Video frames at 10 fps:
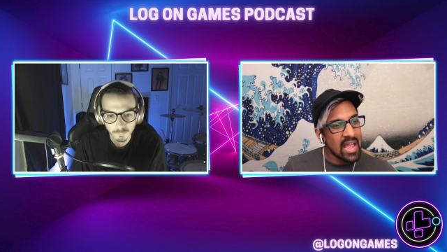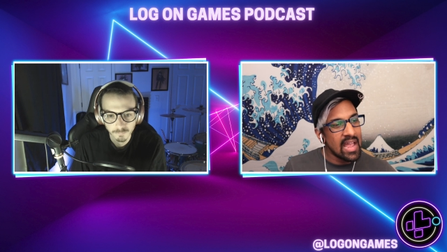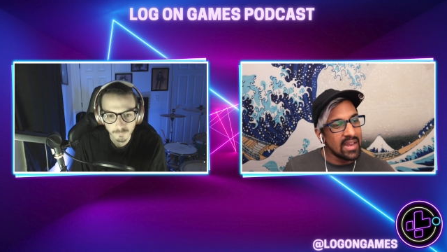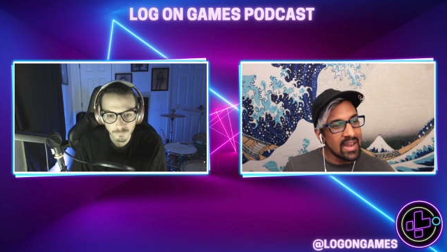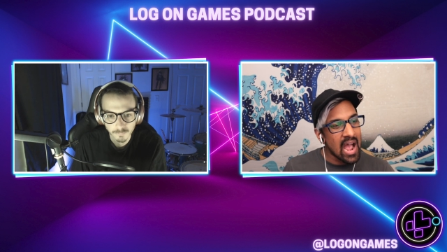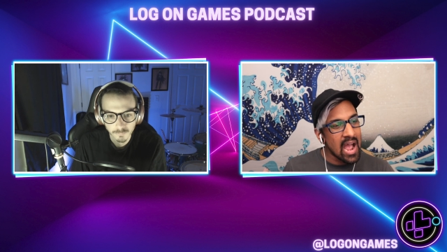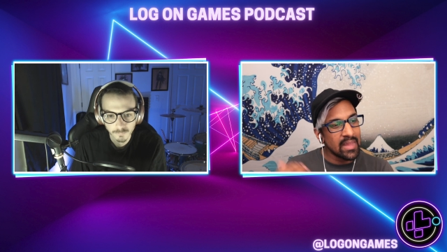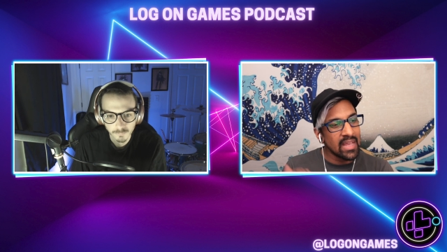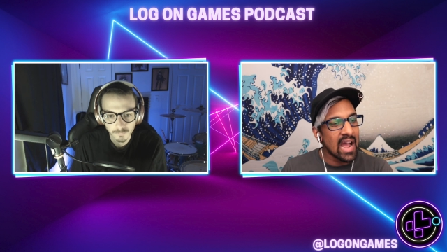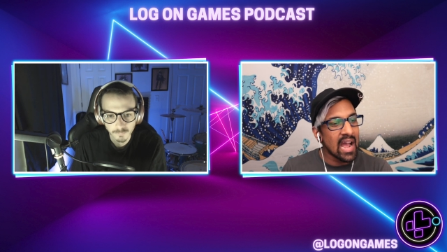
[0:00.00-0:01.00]
Speaker 1: And I'm
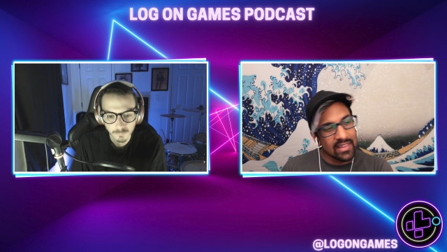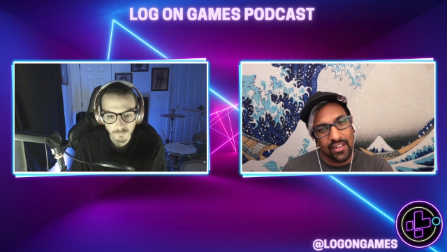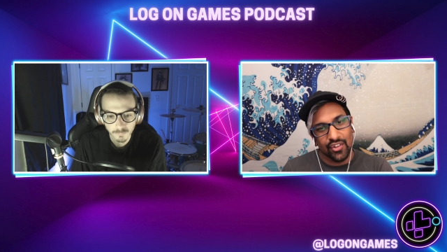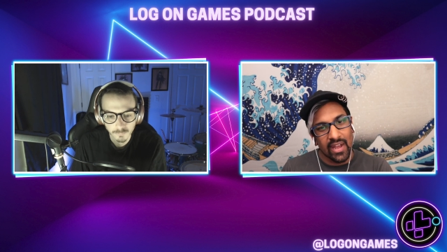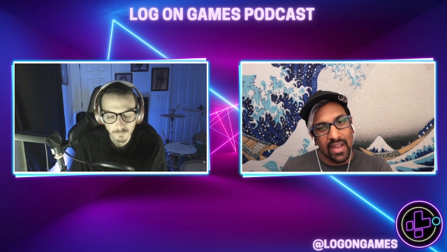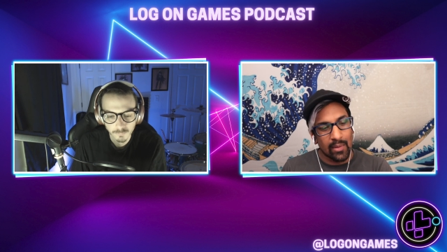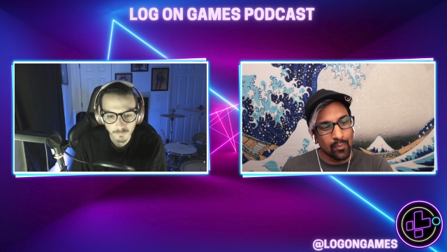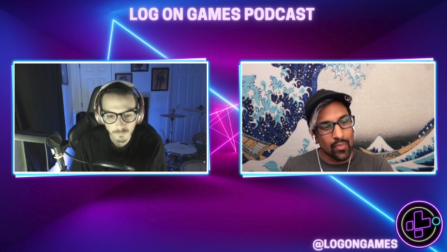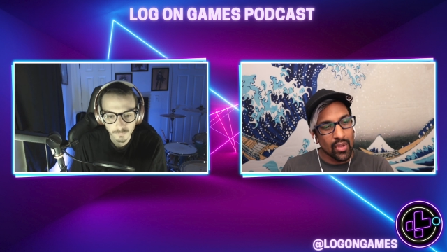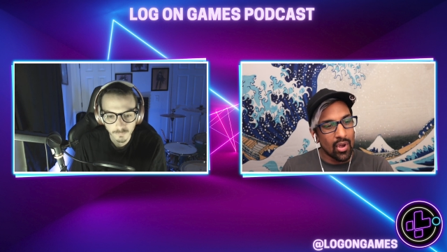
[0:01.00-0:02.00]
the guy that's like,
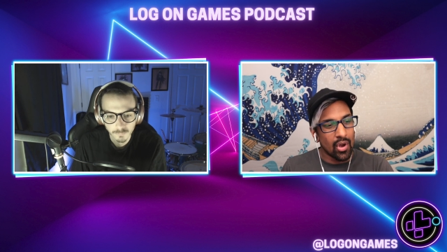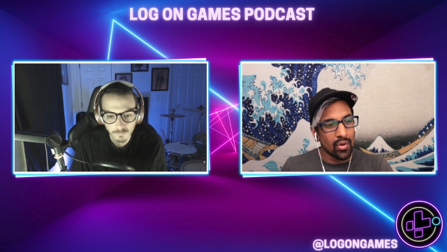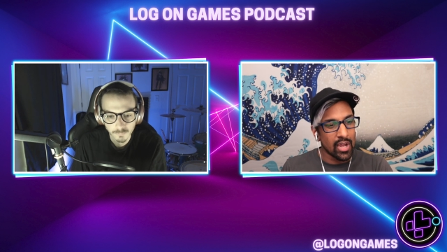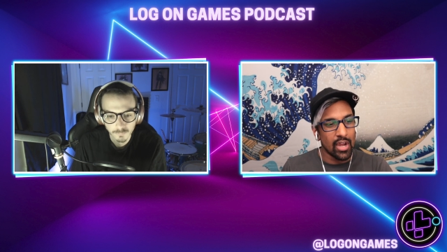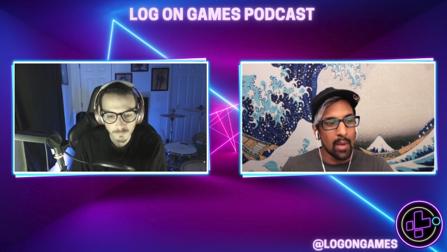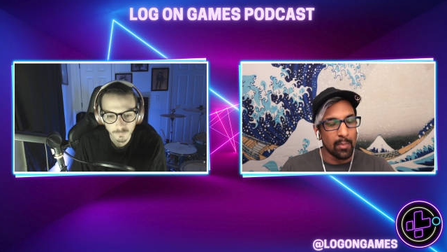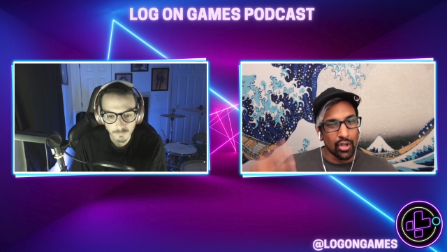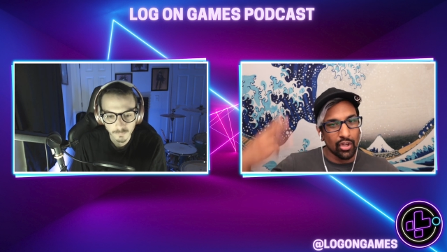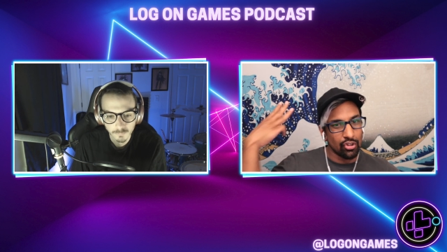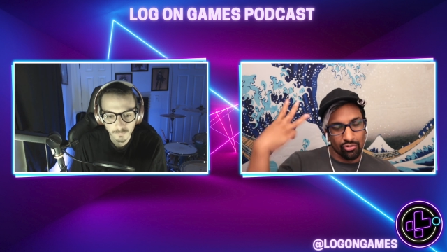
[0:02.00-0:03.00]
okay, I'm
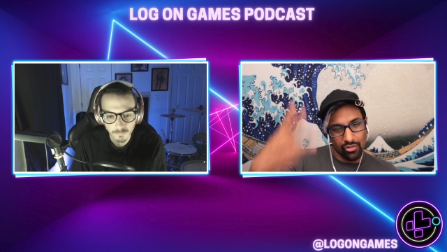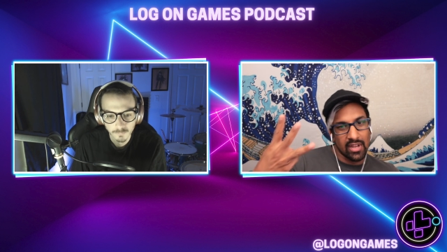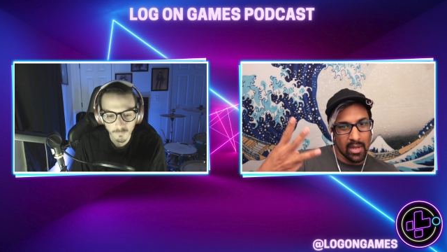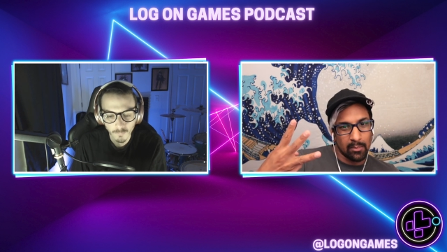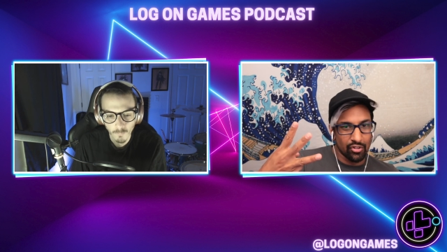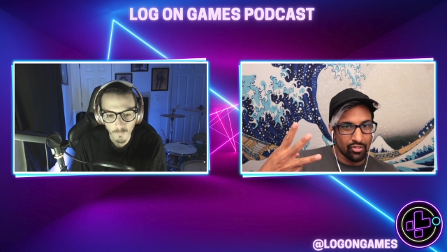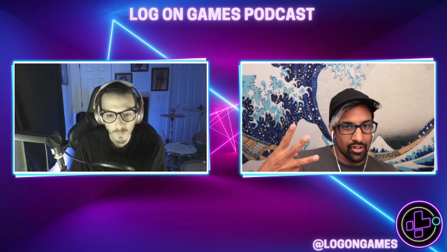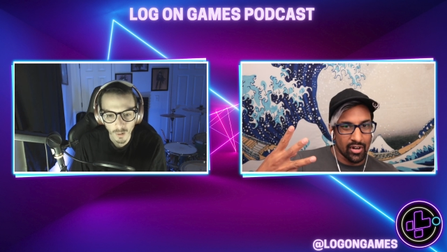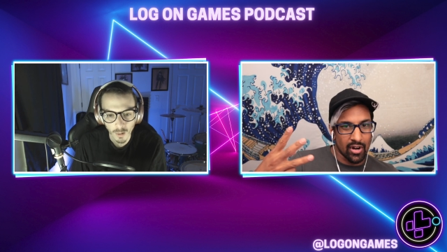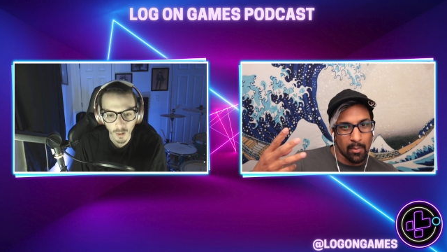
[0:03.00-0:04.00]
getting these three games this
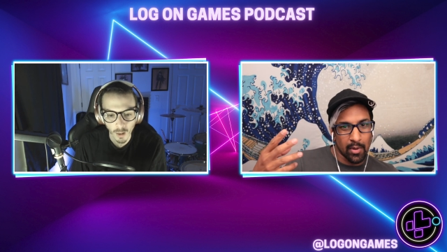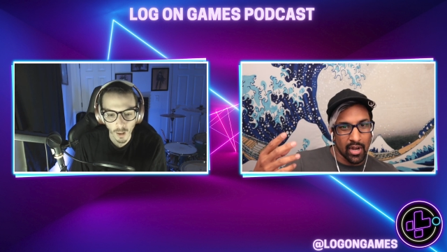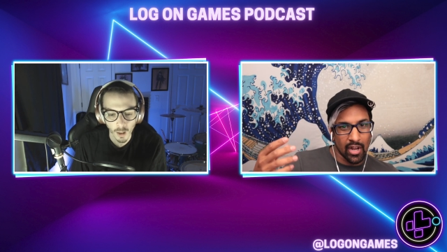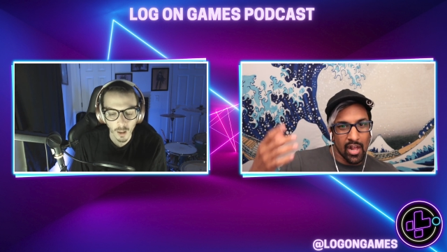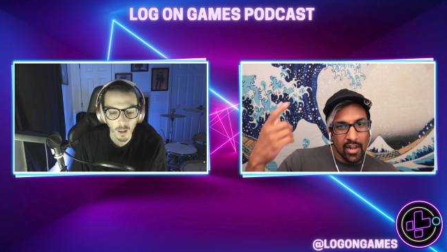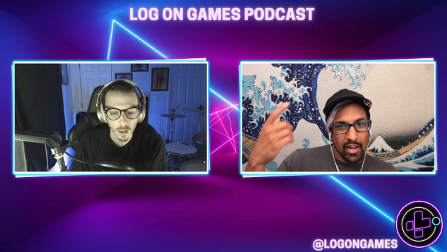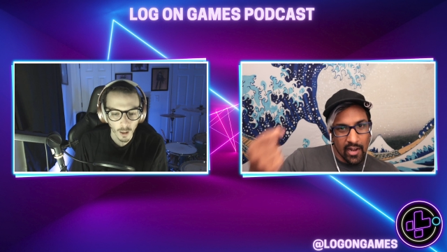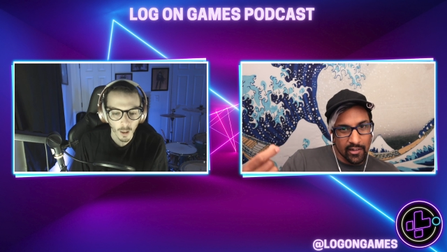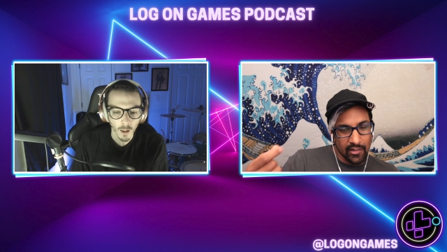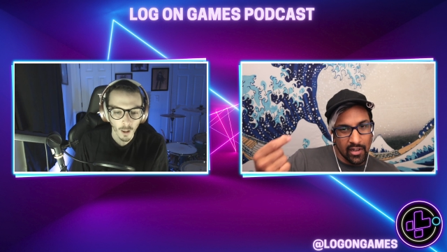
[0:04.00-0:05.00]
year. I'm getting
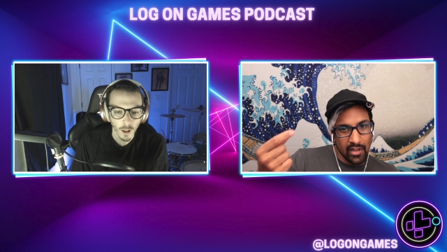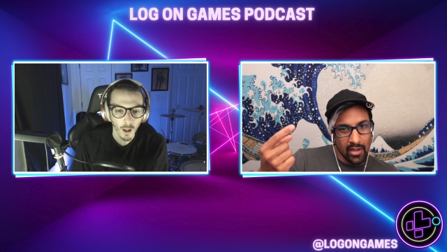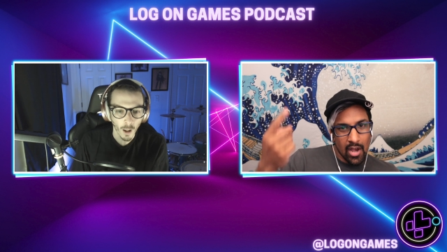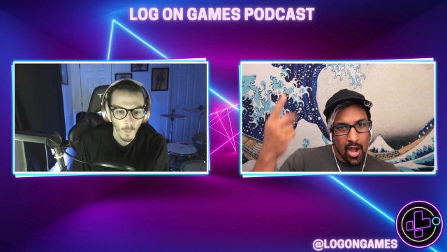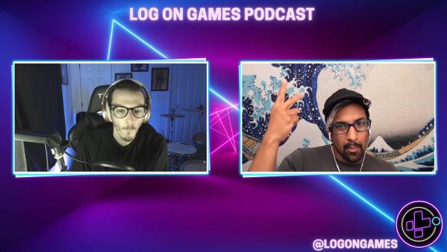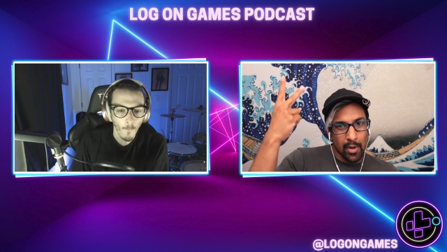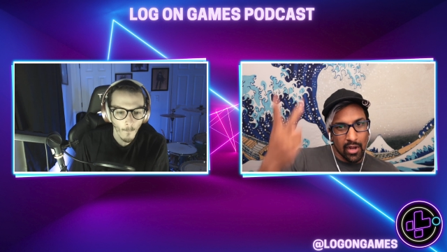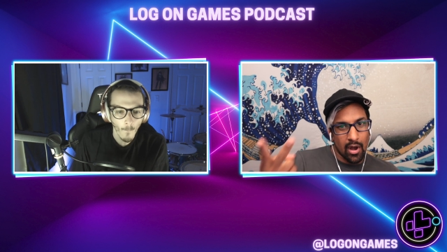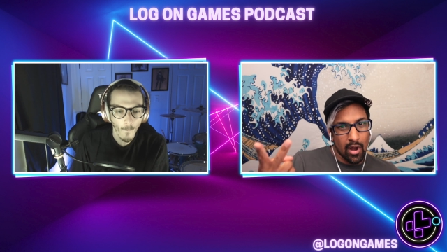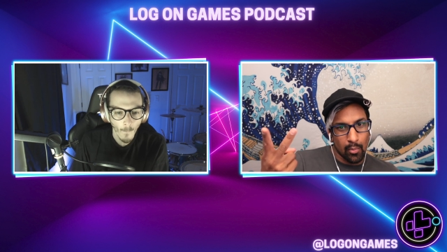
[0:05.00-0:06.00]
Destiny. I'm getting
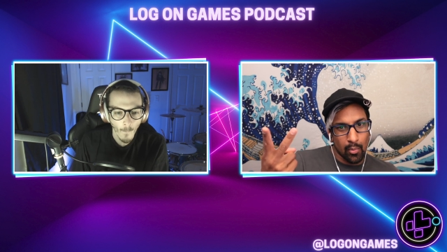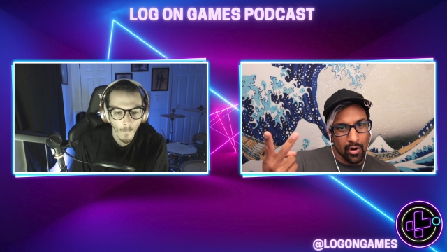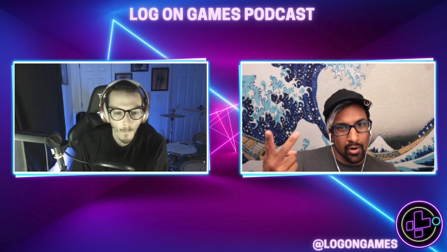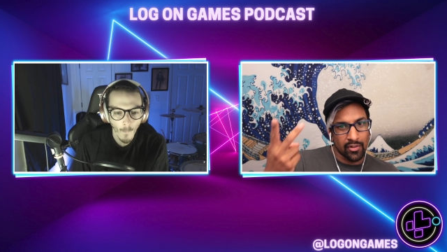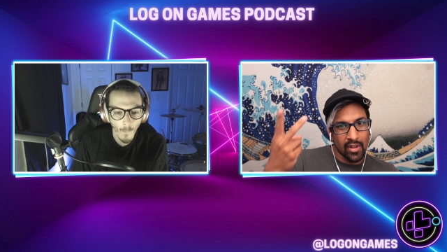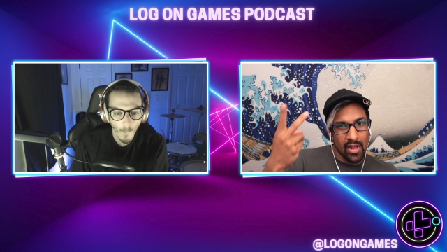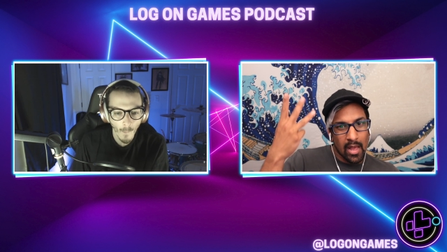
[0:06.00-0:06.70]
Hogwarts,